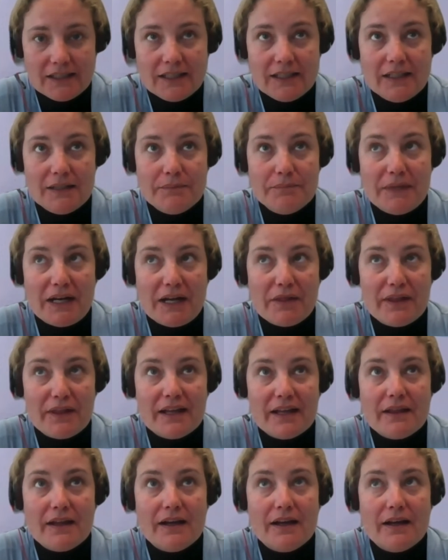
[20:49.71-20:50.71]
I
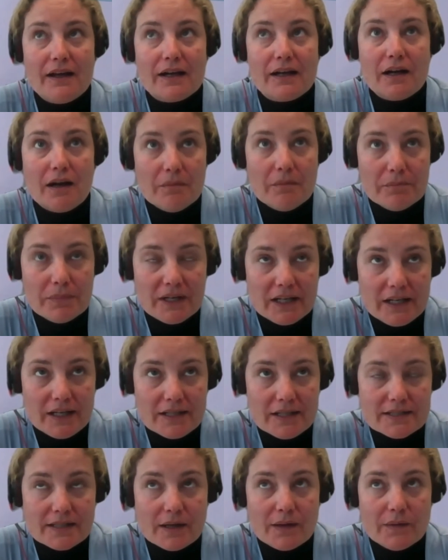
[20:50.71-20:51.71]
think
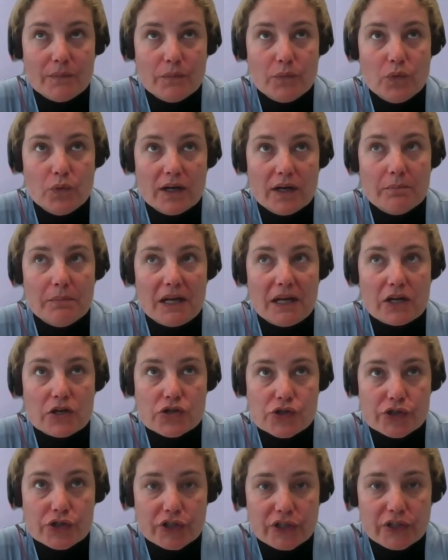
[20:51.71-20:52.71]
companies that want to
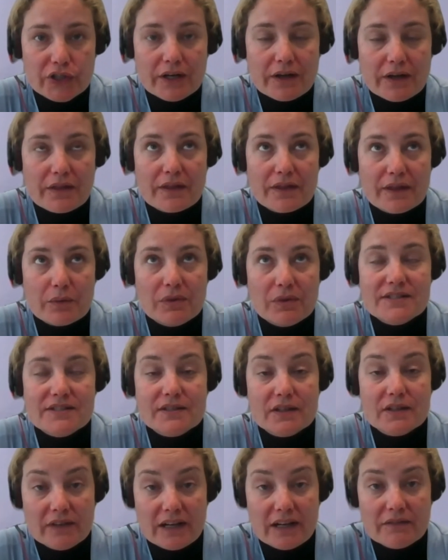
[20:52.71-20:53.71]
make sure that they will
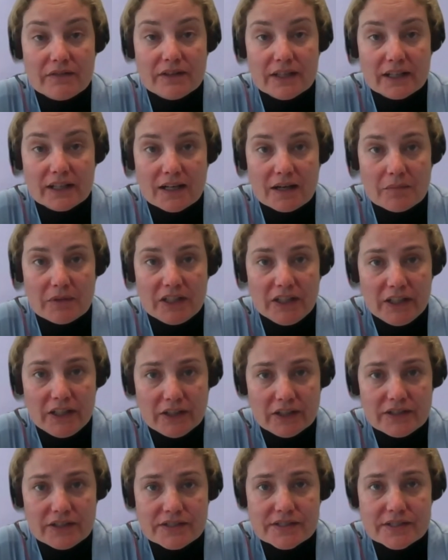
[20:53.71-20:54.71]
survive in the coming
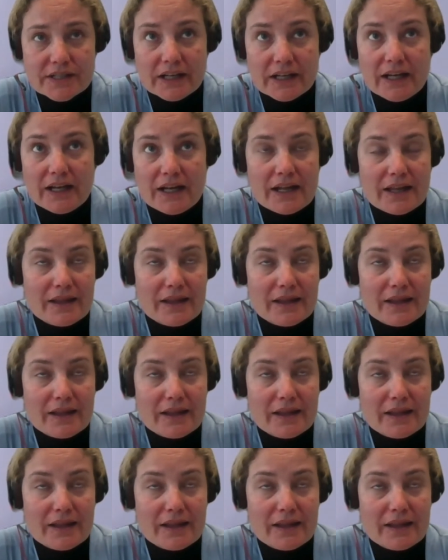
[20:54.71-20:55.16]
years,